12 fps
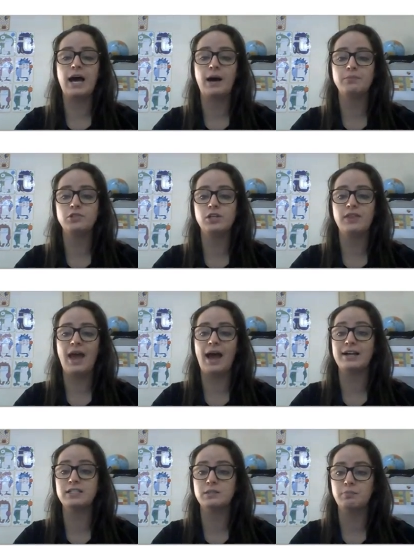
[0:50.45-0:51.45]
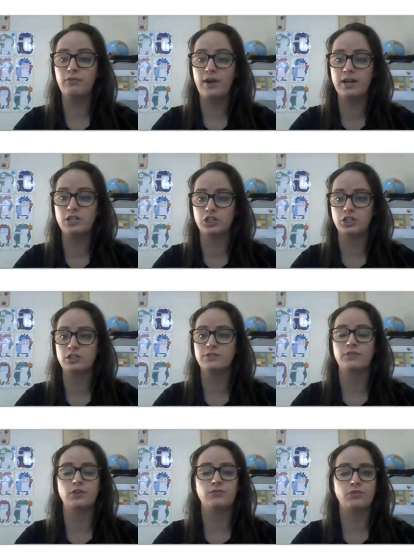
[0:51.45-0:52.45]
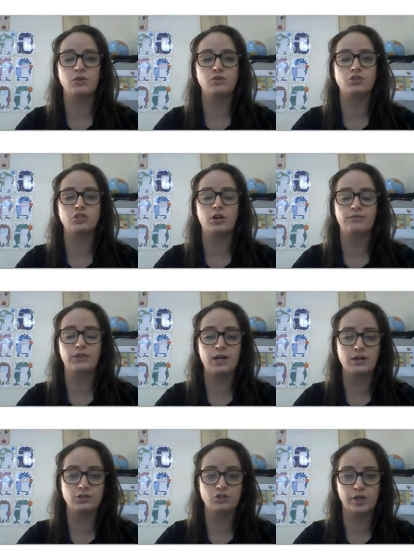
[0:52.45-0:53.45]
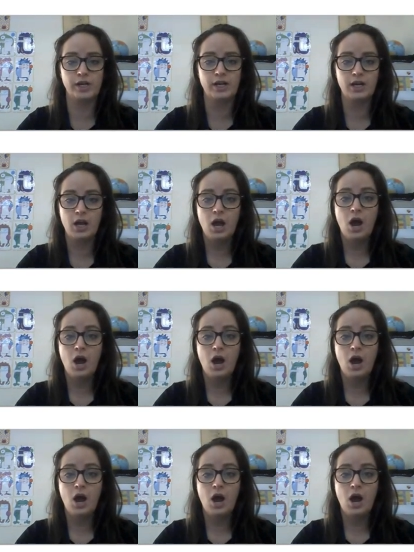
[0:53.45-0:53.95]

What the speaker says: capture their aspirations for the future of the country.